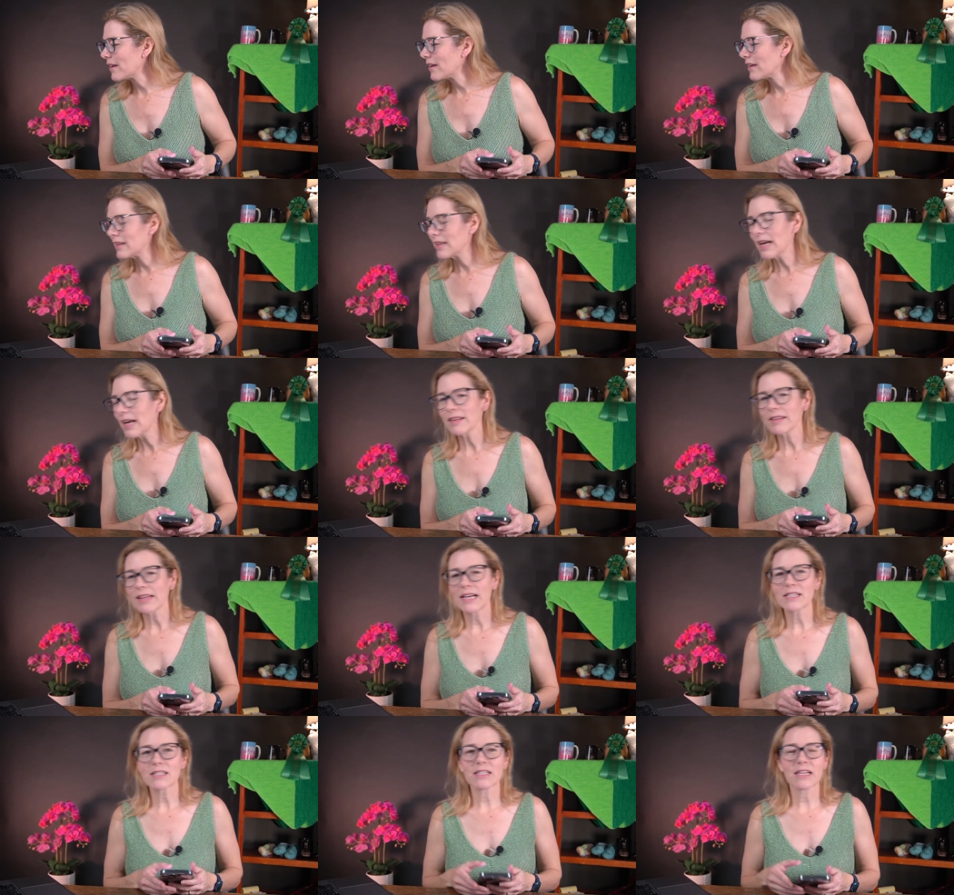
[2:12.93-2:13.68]
Yeah,
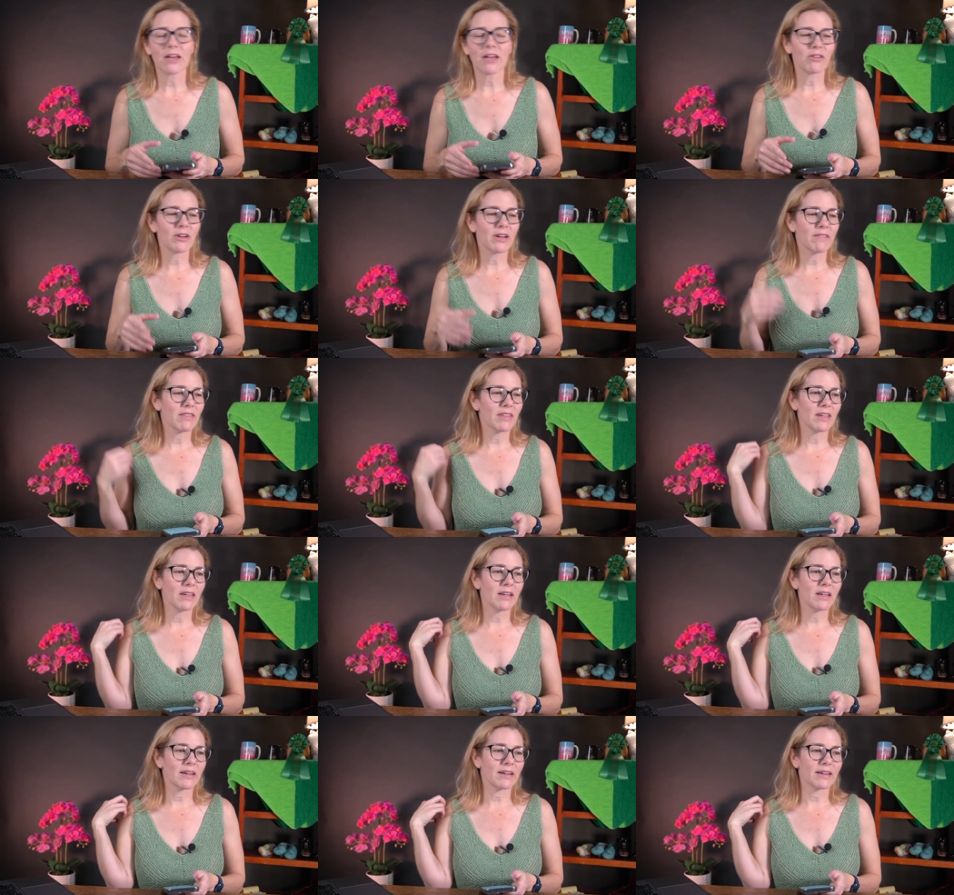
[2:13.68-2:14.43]
last gathering of the
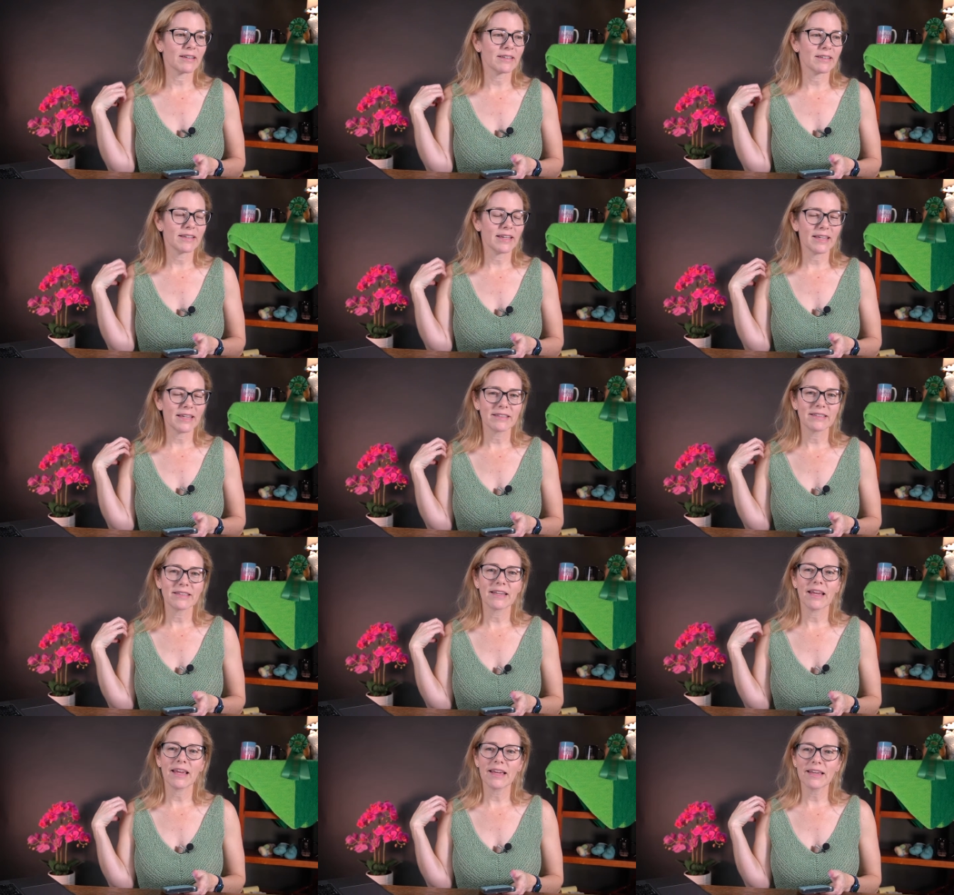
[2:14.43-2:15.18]
year.
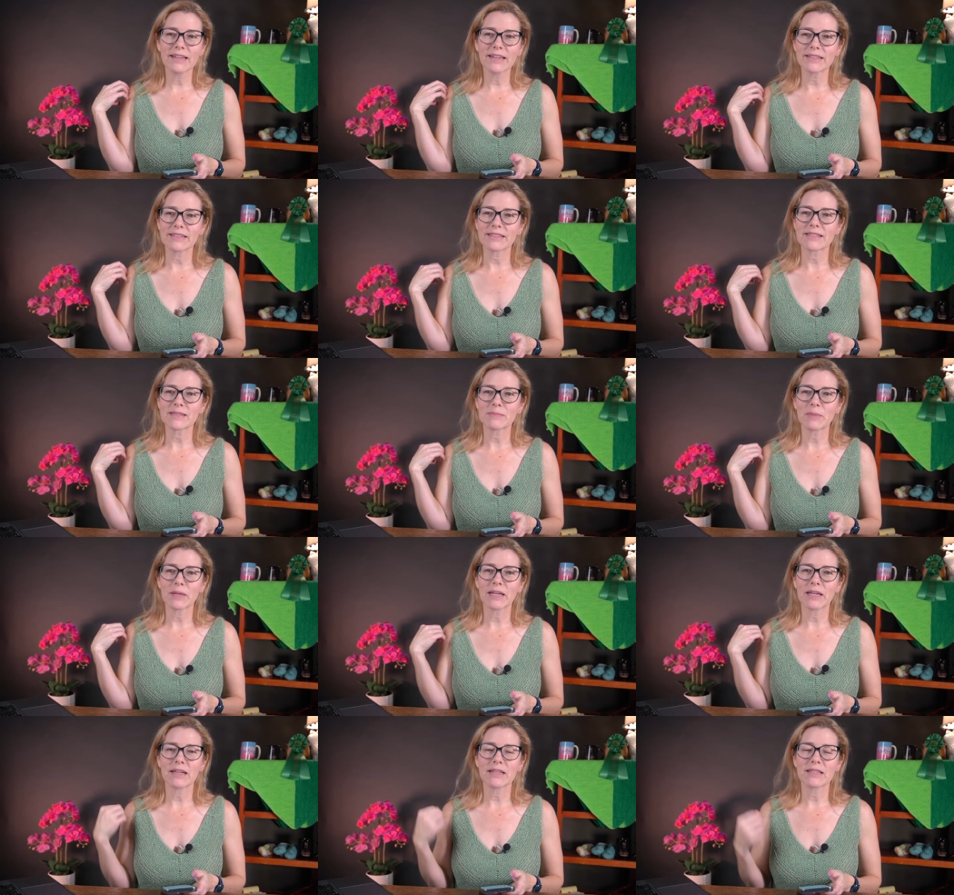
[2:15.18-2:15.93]
It is
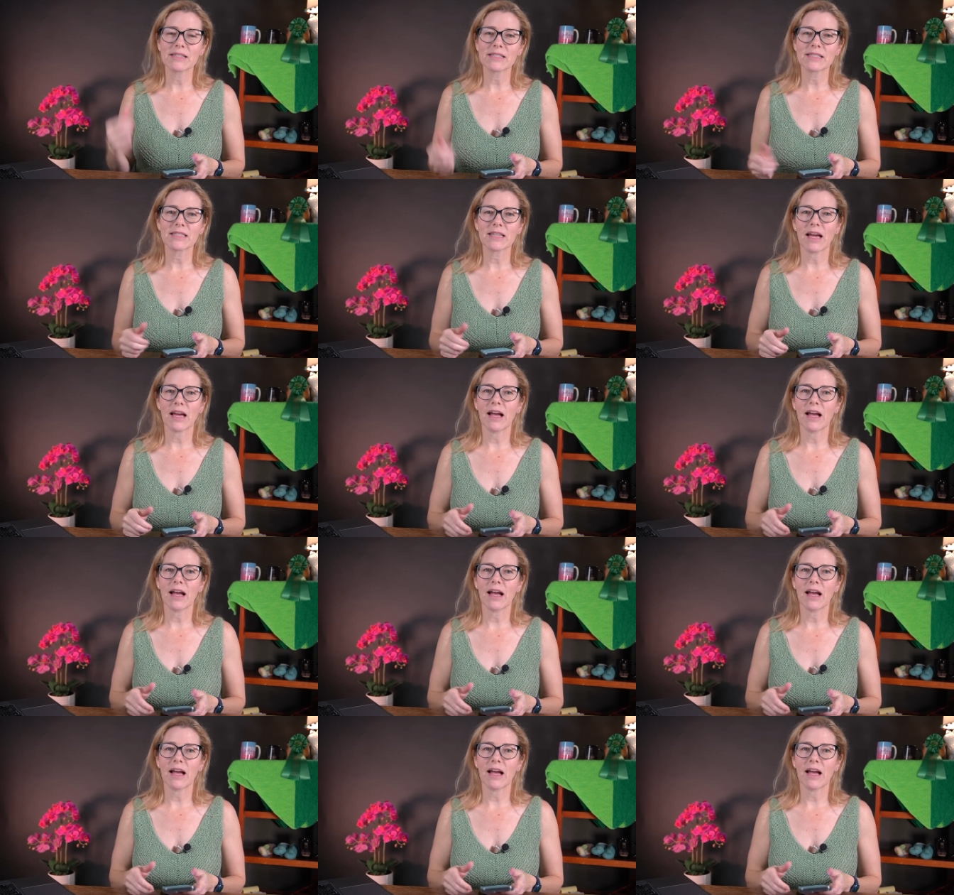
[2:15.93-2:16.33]
because